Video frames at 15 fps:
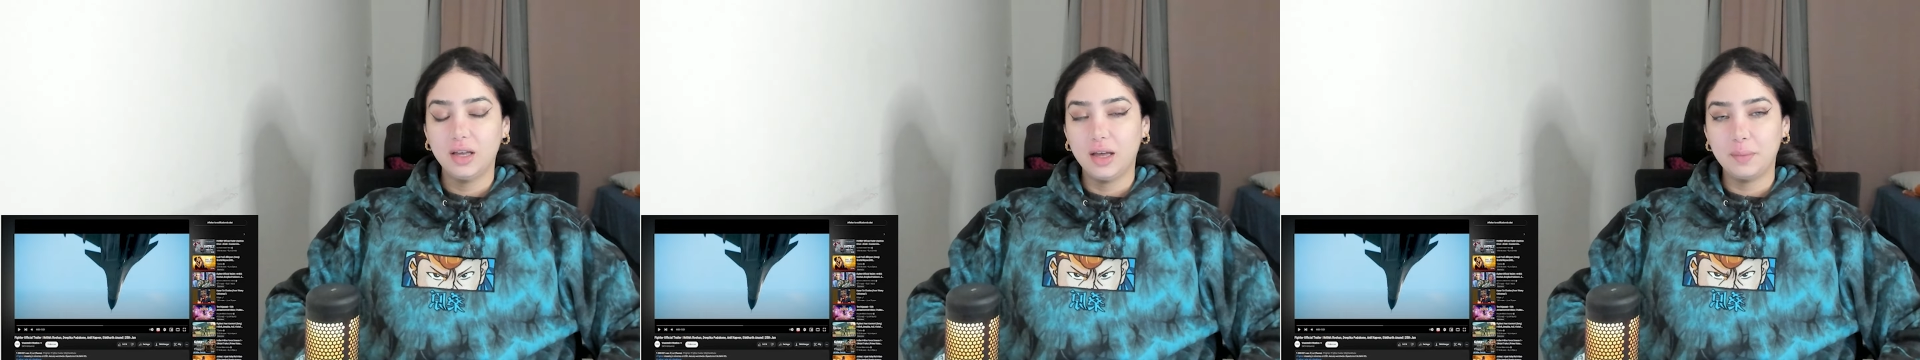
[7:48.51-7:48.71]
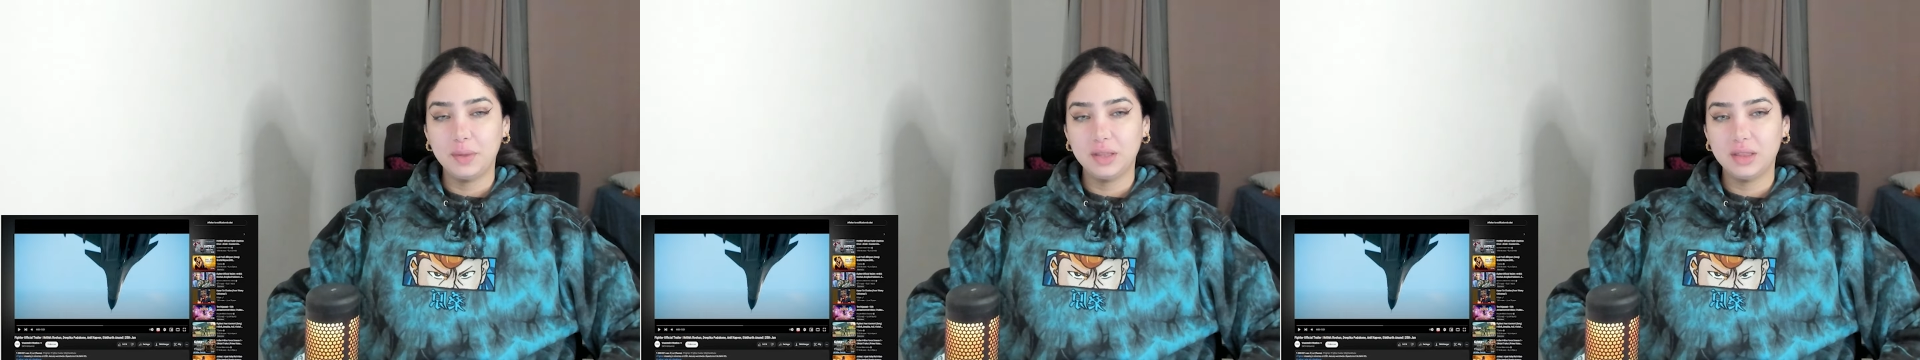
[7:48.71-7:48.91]

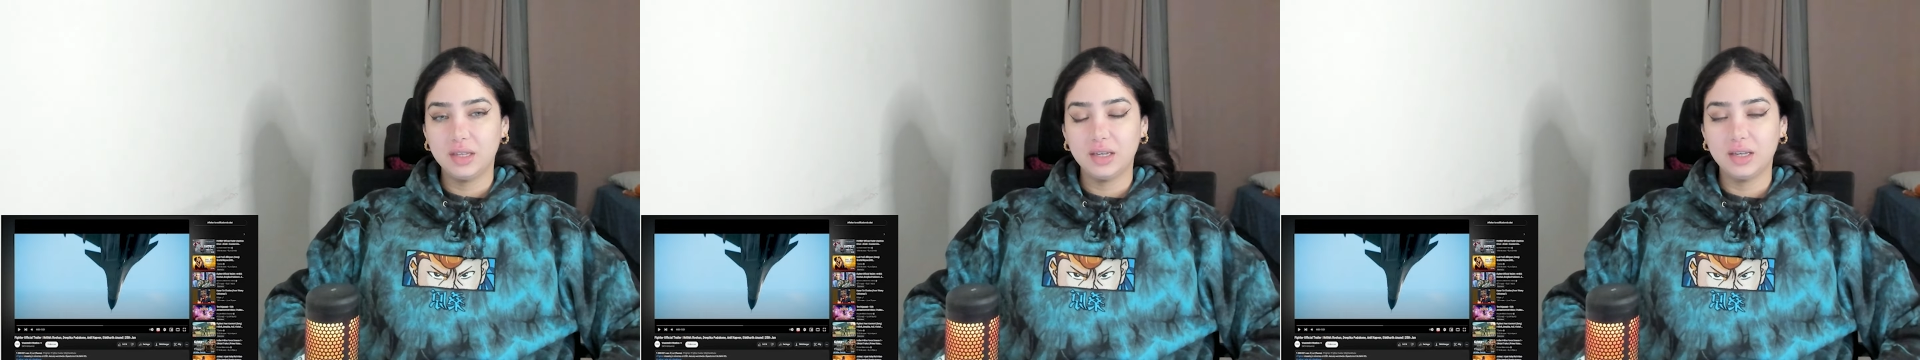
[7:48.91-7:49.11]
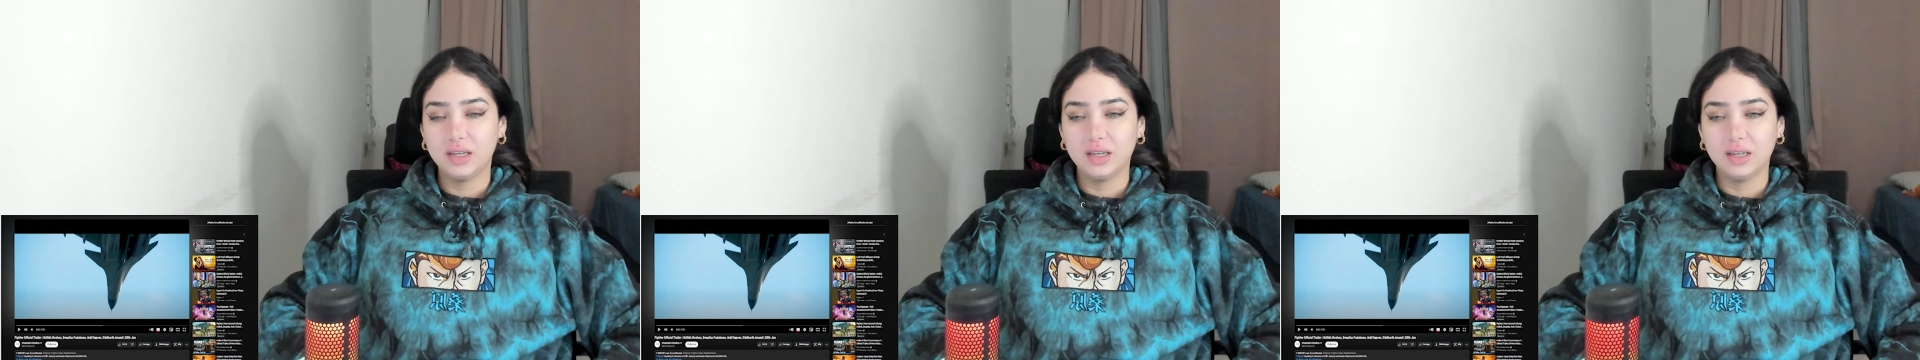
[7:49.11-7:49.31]
I mean,
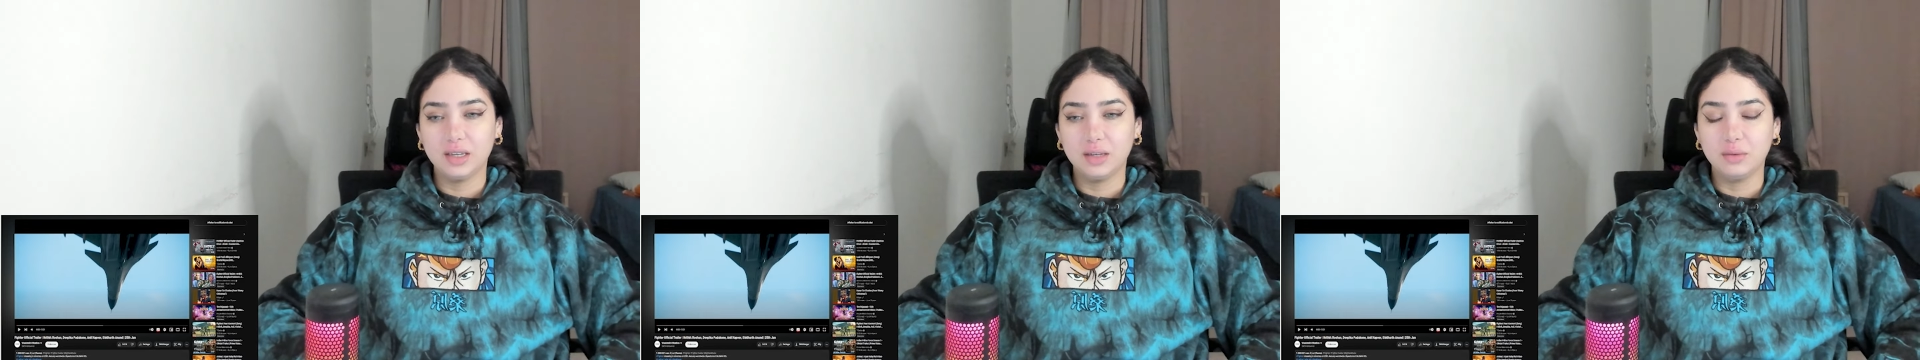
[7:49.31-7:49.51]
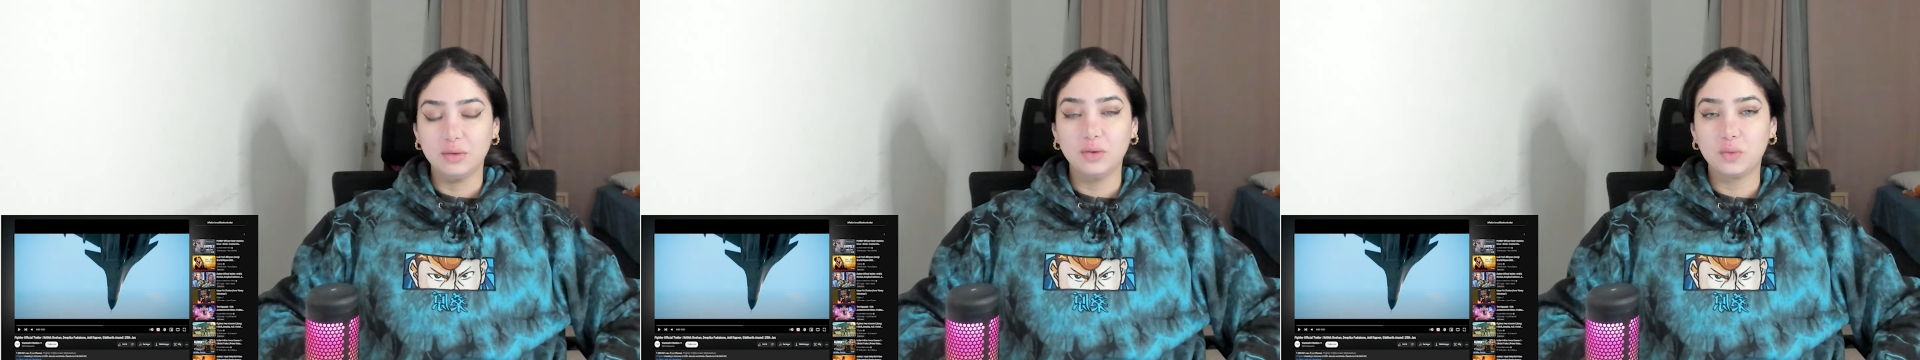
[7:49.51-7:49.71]

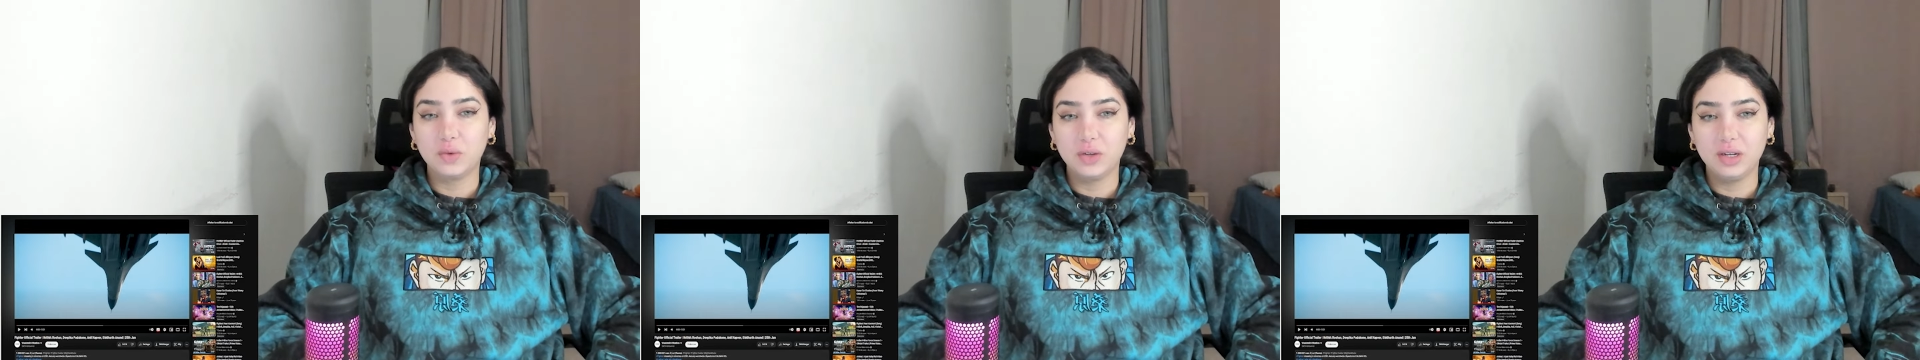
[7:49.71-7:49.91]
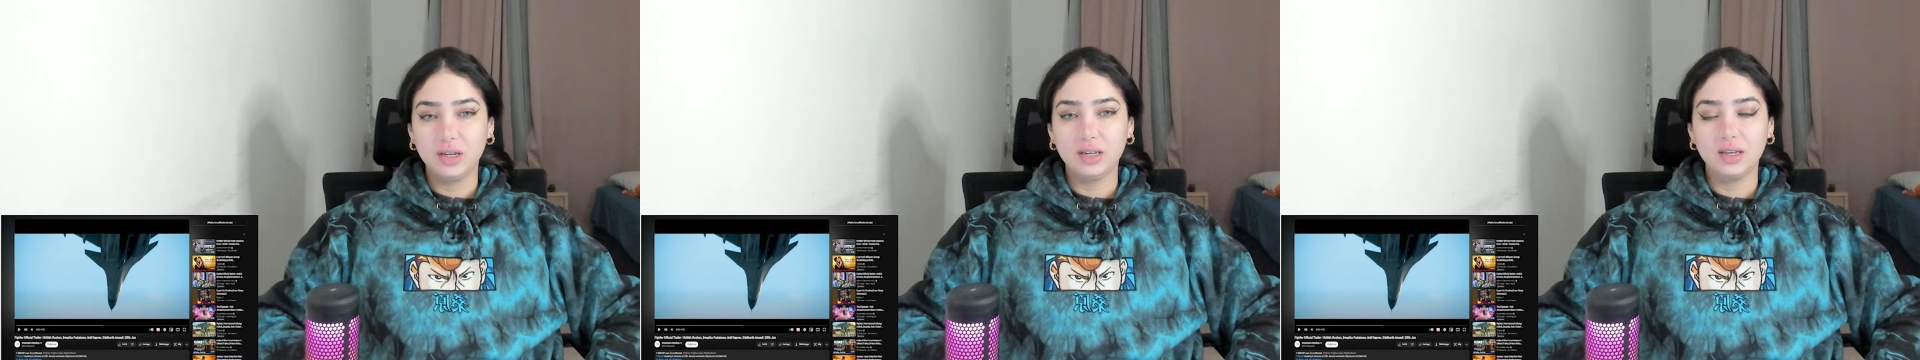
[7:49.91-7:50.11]
they
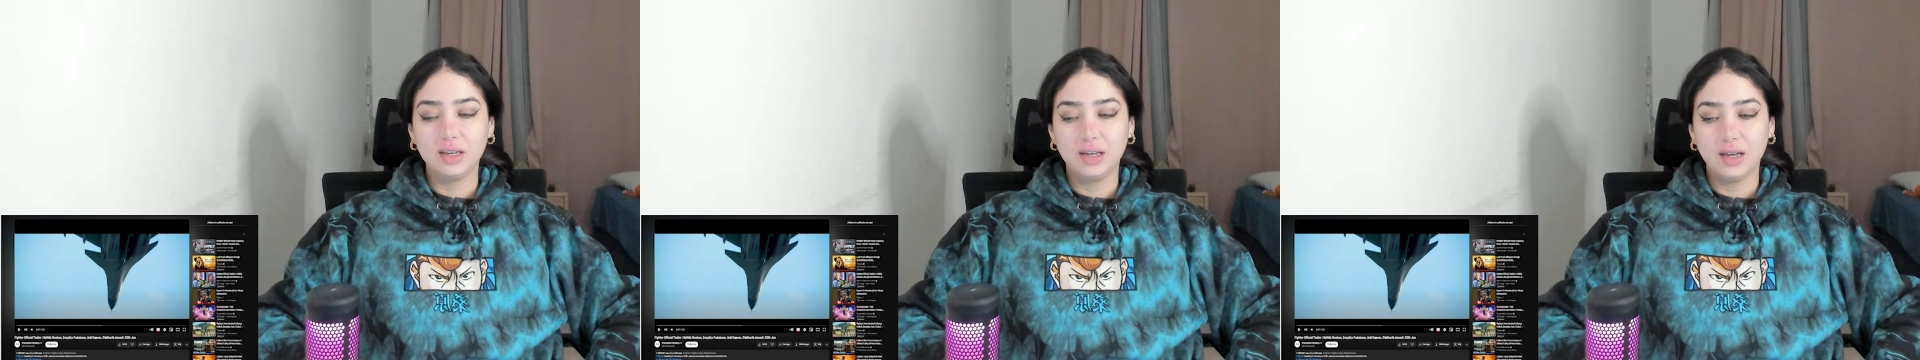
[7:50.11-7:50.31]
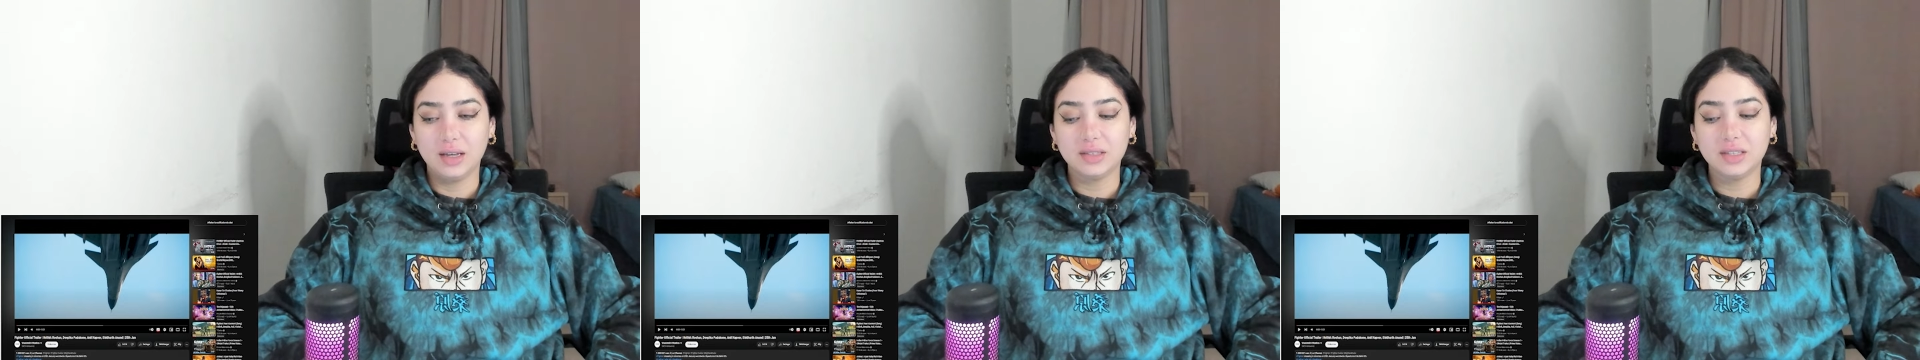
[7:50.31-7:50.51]
really,
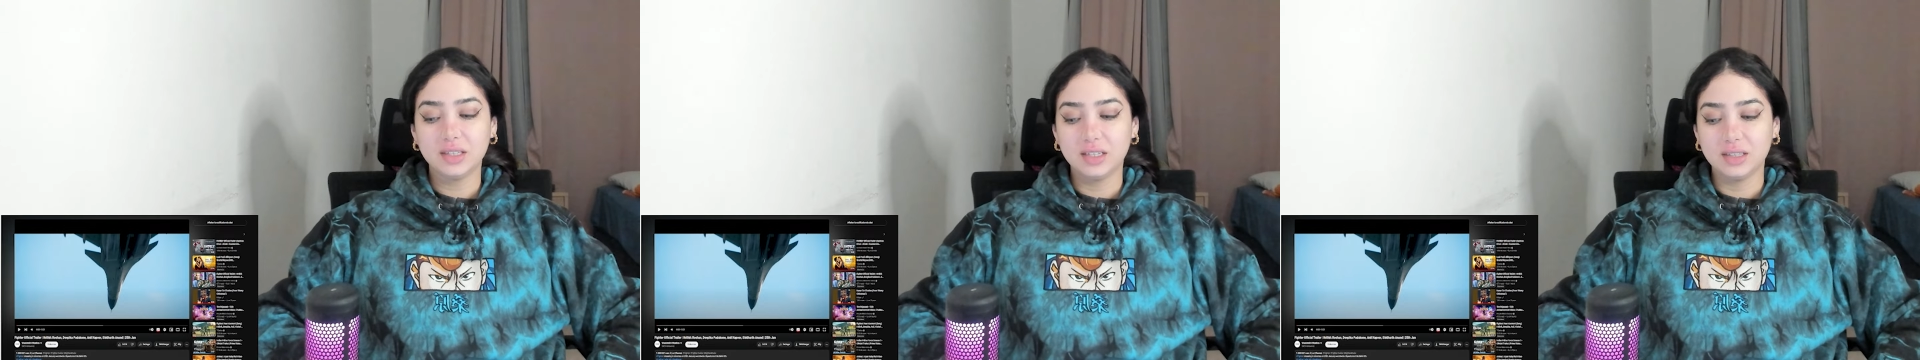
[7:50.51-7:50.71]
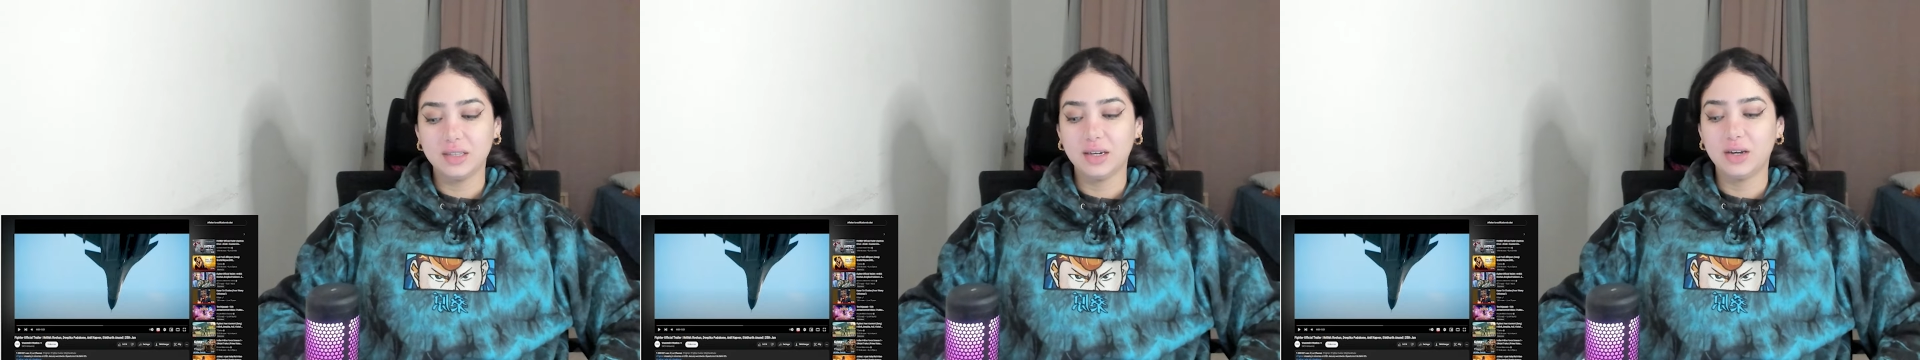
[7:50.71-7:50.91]
I
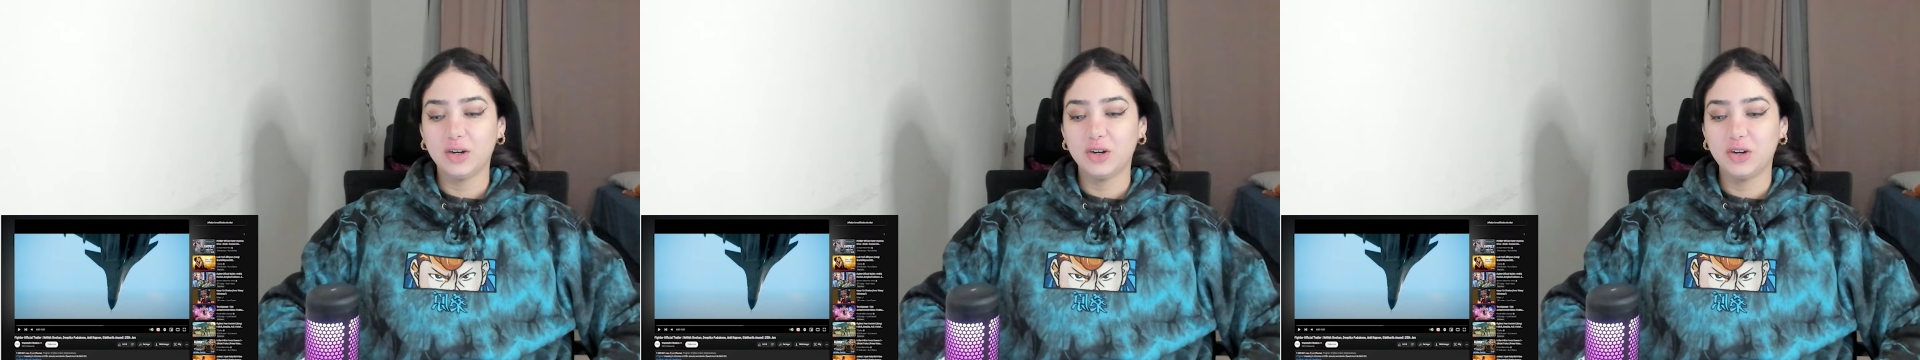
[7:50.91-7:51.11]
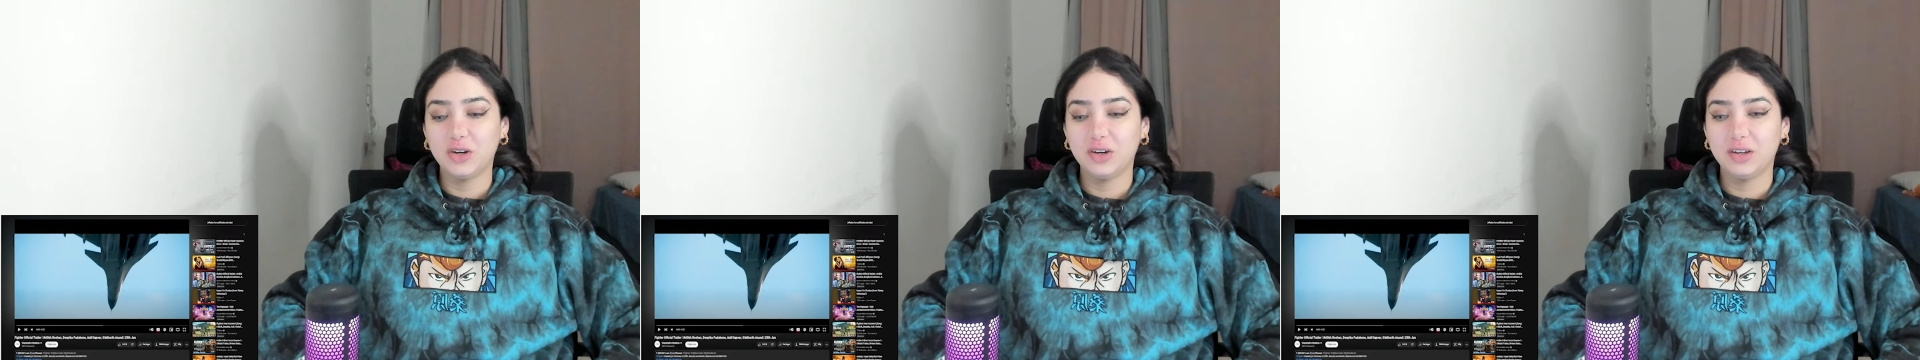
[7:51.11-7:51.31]
think they
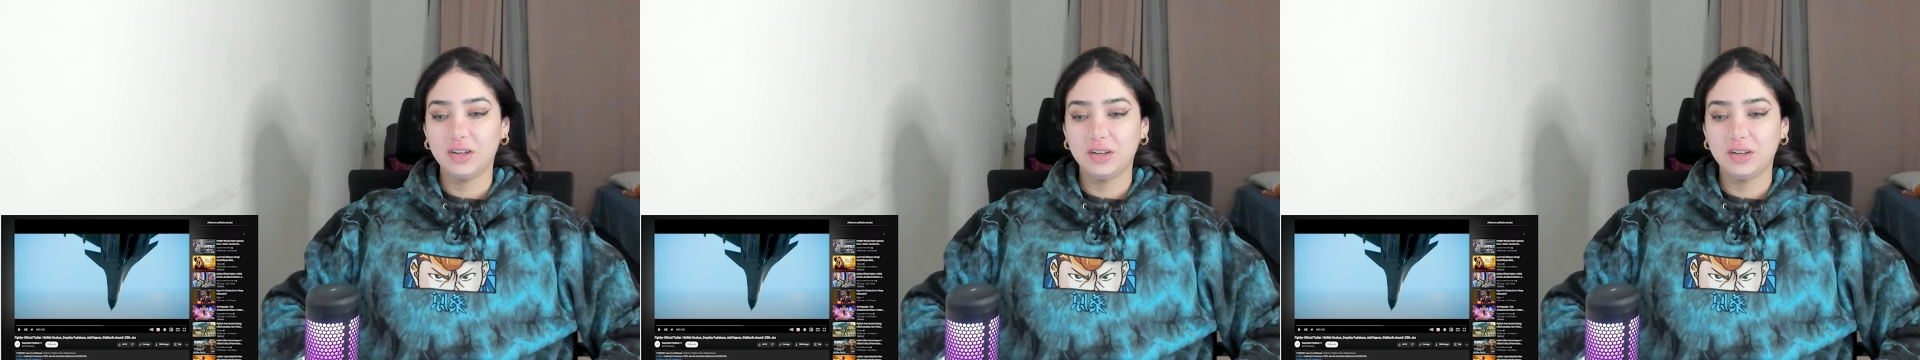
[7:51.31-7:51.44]
are,